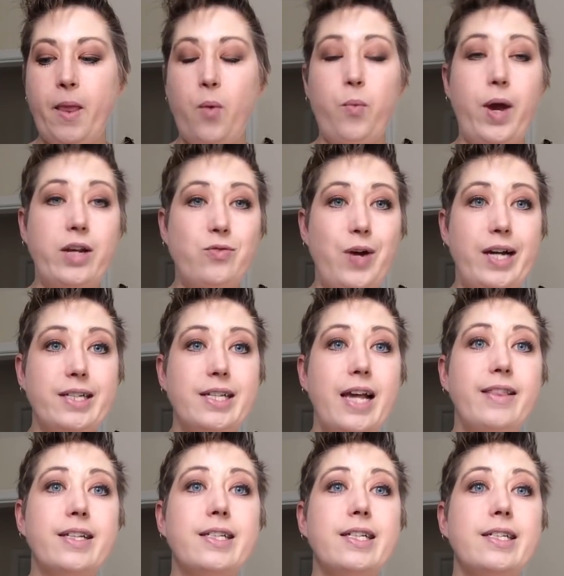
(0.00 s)
Red Dress,
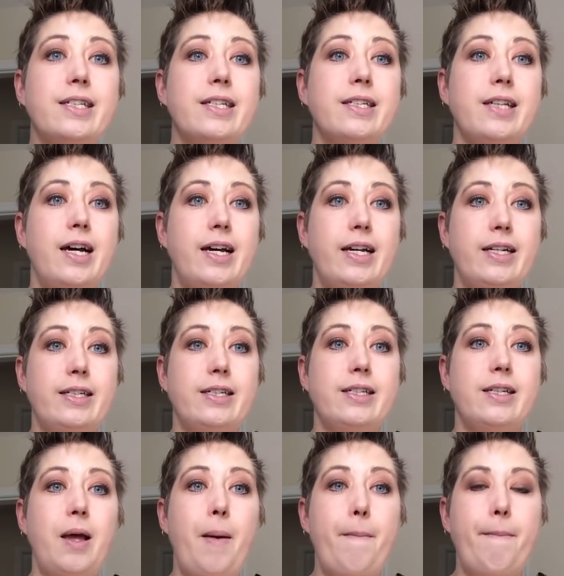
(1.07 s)
and this is designed
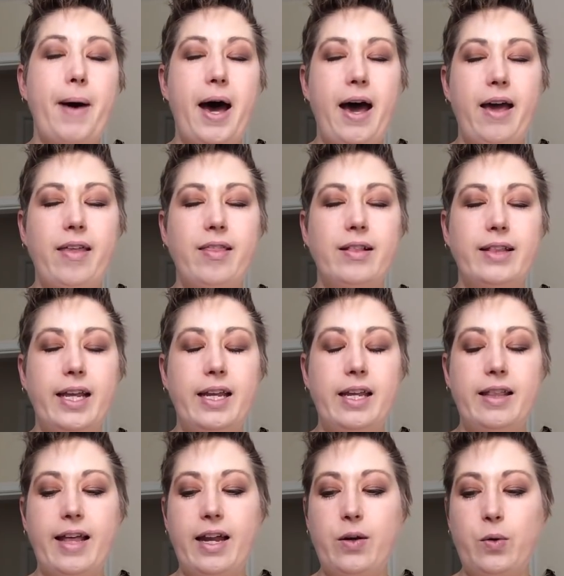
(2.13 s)
by the
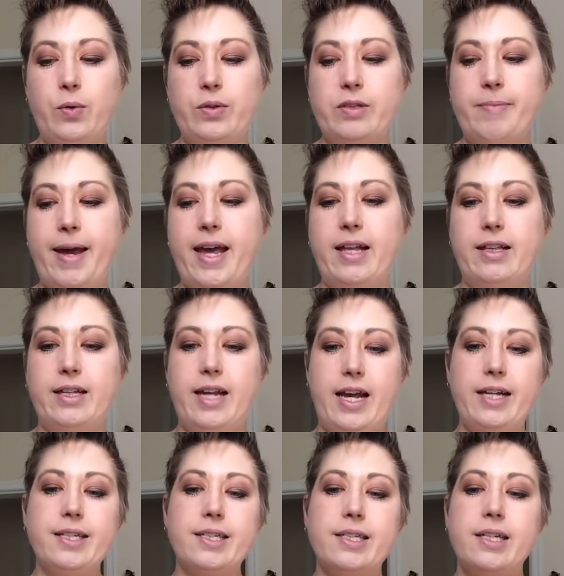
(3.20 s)
lady that owns my
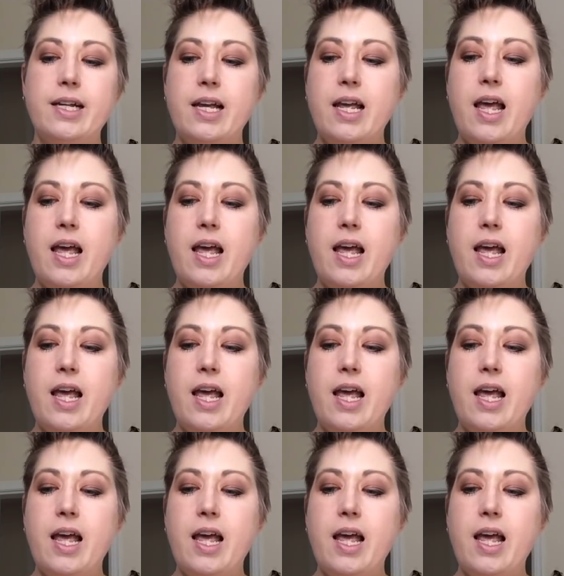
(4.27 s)
L&S.